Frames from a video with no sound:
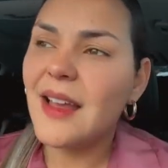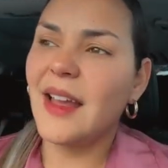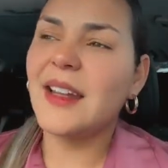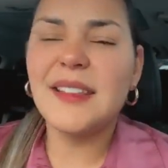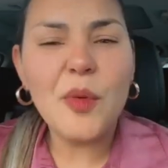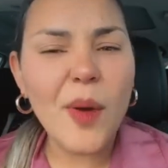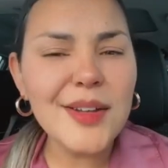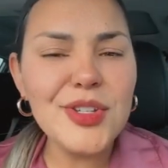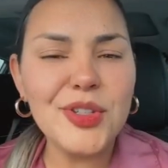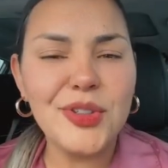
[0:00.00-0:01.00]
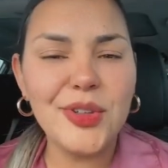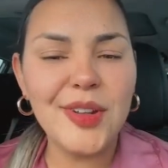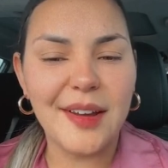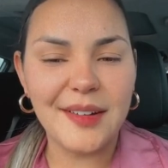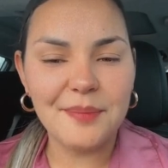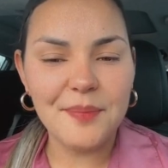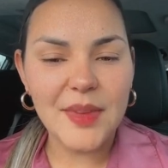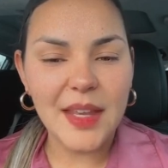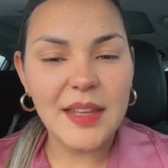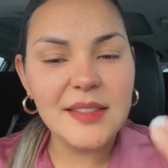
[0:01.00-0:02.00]
And I say, why did you do that?
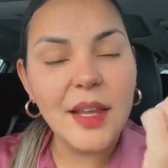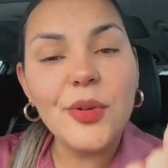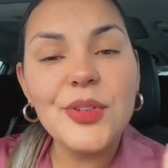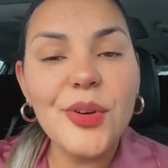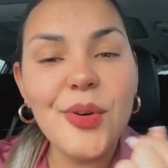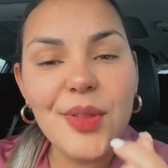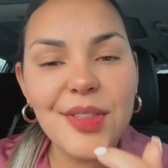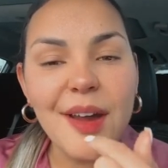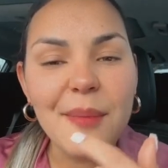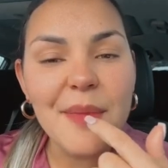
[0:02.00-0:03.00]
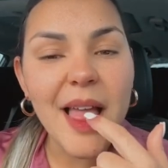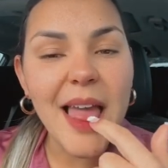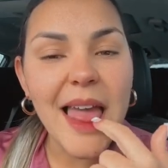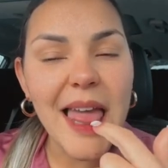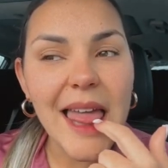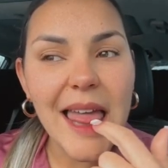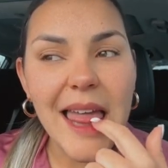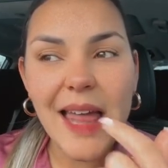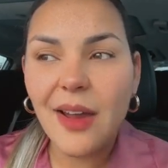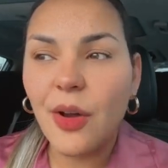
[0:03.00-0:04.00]
He say, on your thumb,
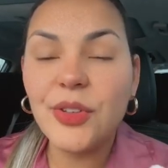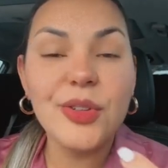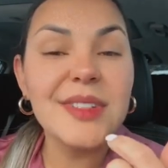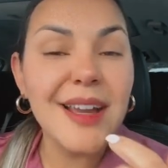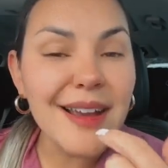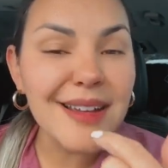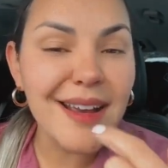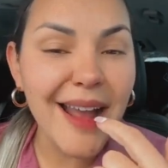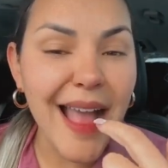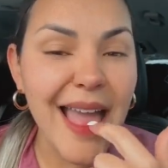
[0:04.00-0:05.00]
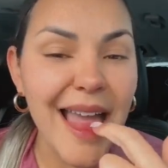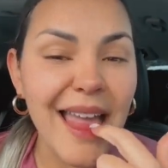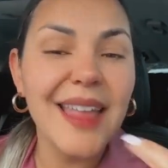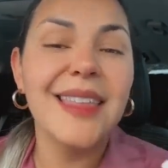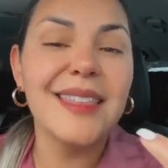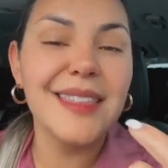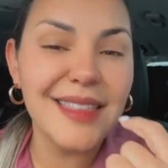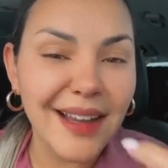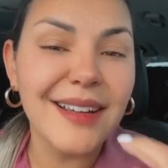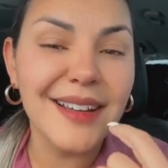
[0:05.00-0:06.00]
on your tongue.
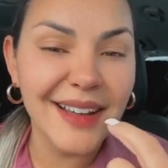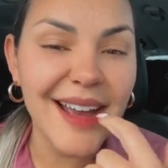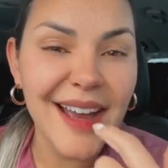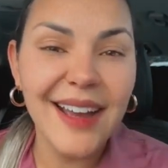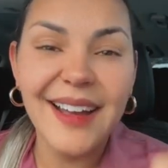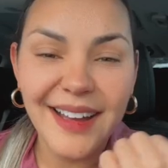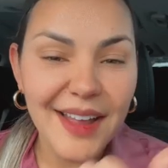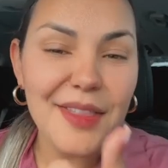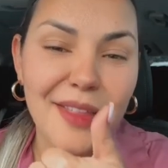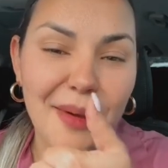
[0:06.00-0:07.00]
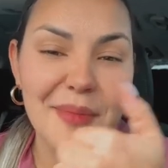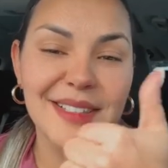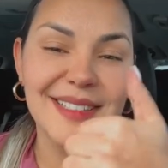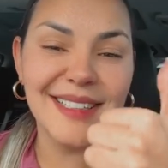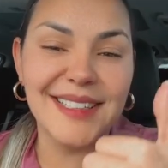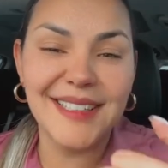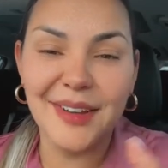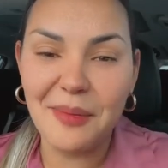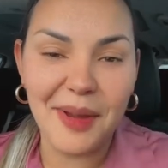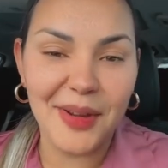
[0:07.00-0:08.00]
Thumb is this.
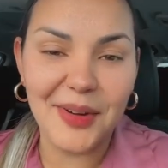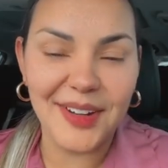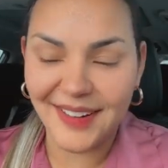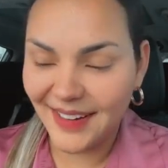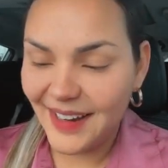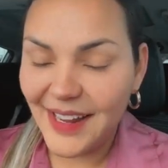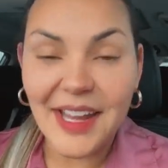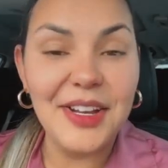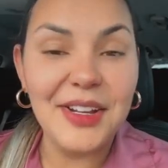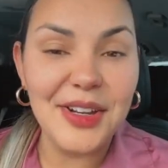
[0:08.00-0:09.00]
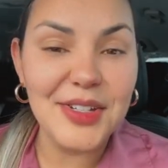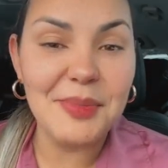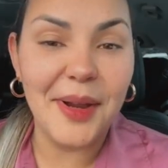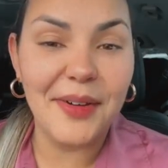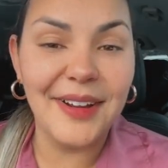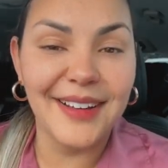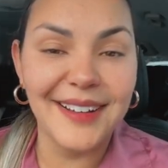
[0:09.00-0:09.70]
Oh my God, English barrier.